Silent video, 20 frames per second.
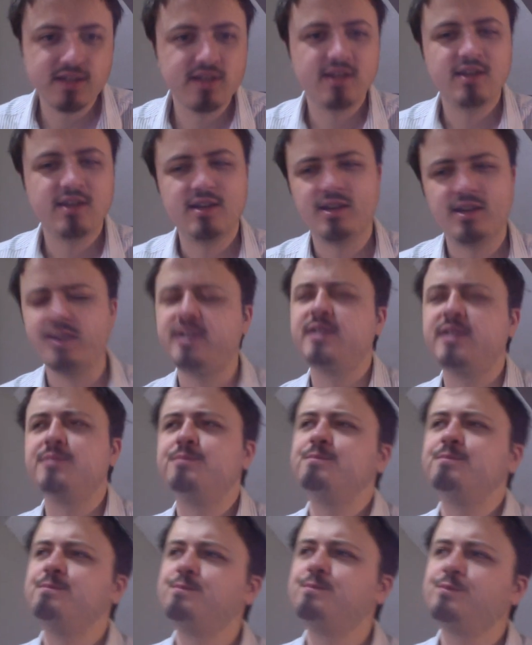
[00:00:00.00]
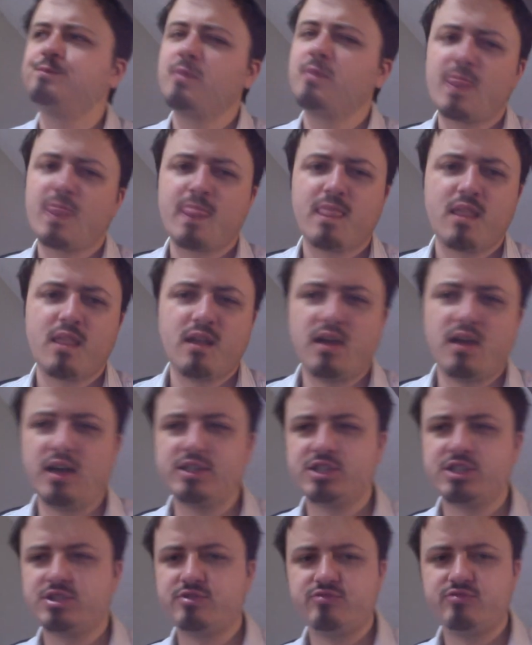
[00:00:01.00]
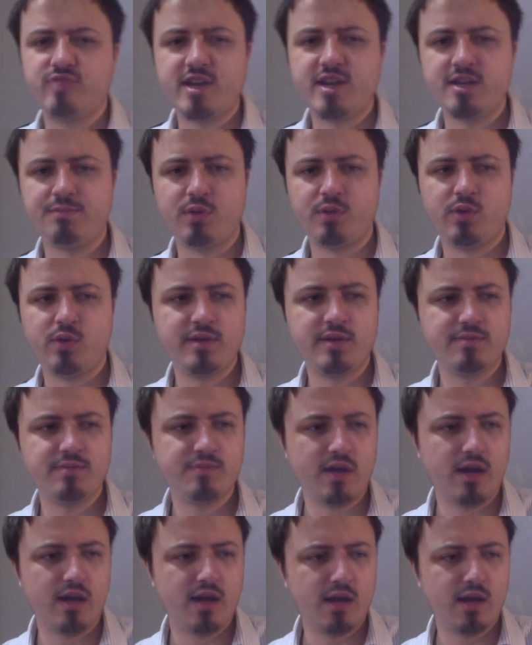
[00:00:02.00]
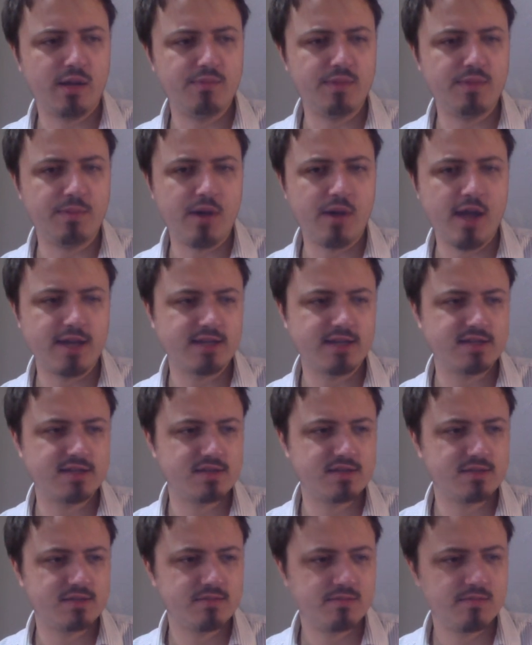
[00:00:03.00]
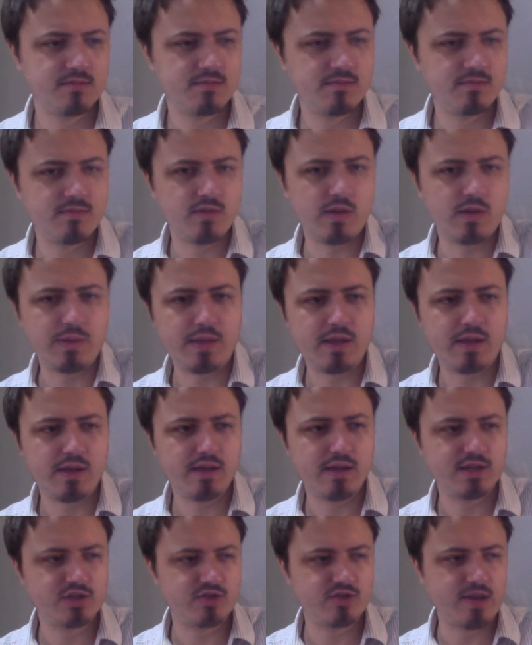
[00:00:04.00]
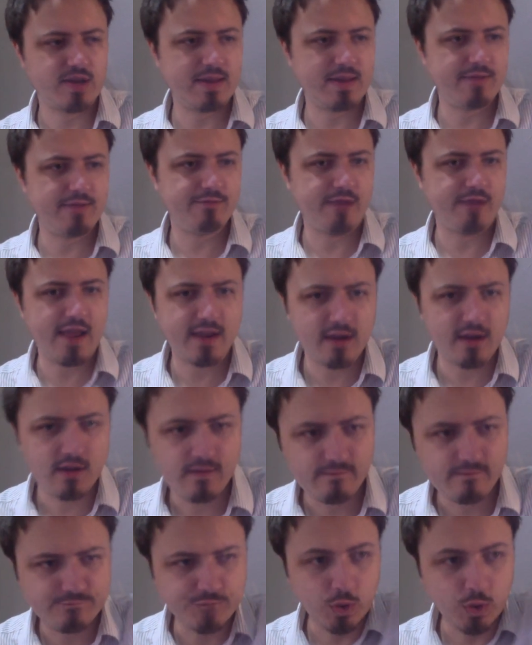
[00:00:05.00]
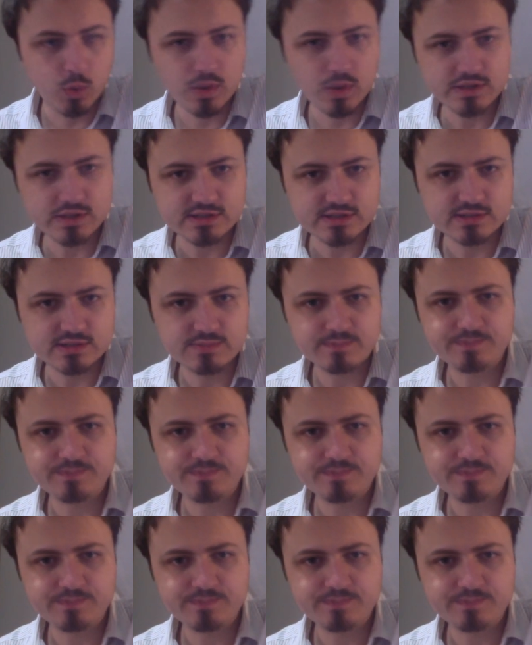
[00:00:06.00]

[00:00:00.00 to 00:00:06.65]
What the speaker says: I just redeployed the bikes on the extreme left flank forwards,